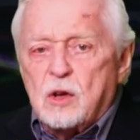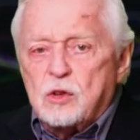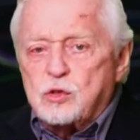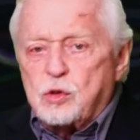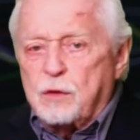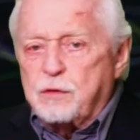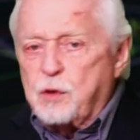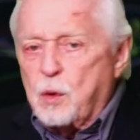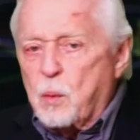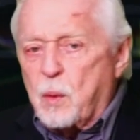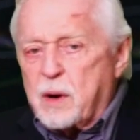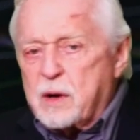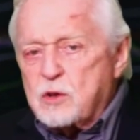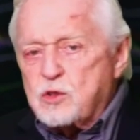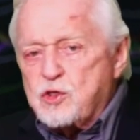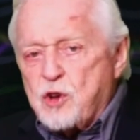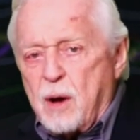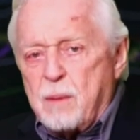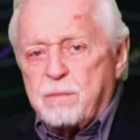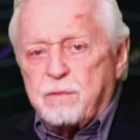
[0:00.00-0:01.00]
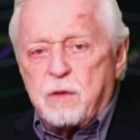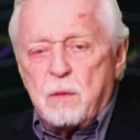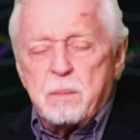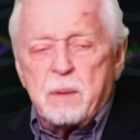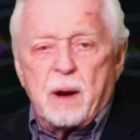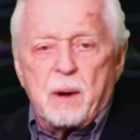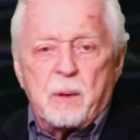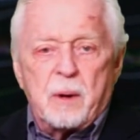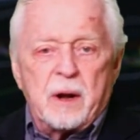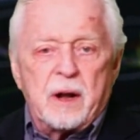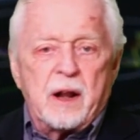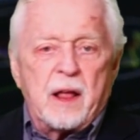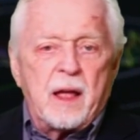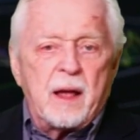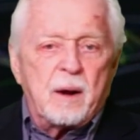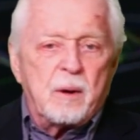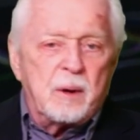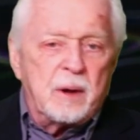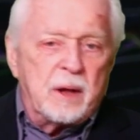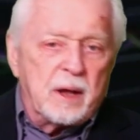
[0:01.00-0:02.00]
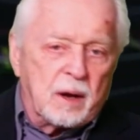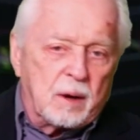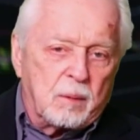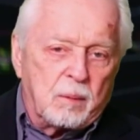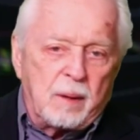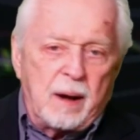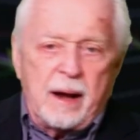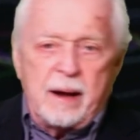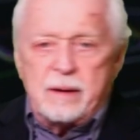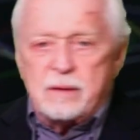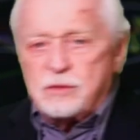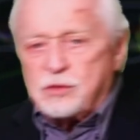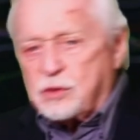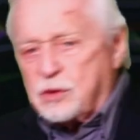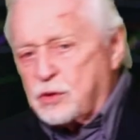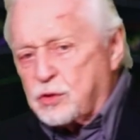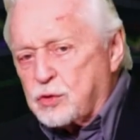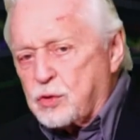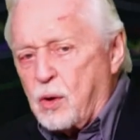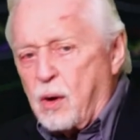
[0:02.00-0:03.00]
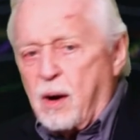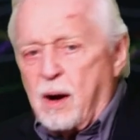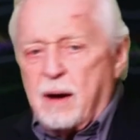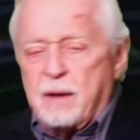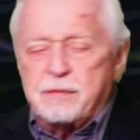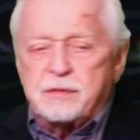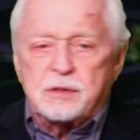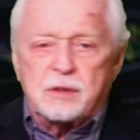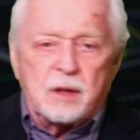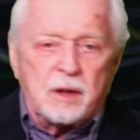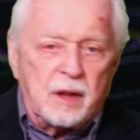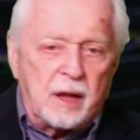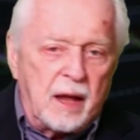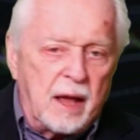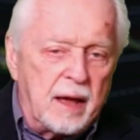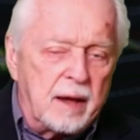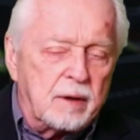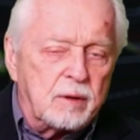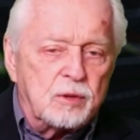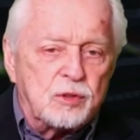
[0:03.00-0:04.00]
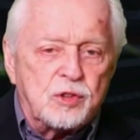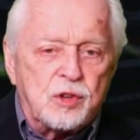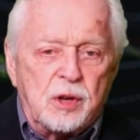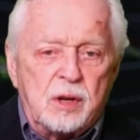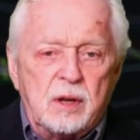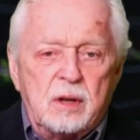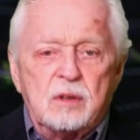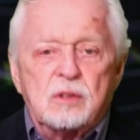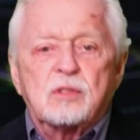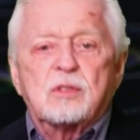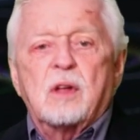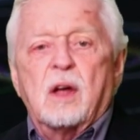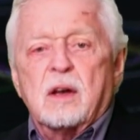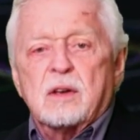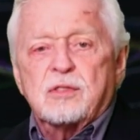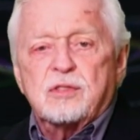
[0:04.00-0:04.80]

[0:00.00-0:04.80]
So if you want to jump from area to area, grains to softs to the energies,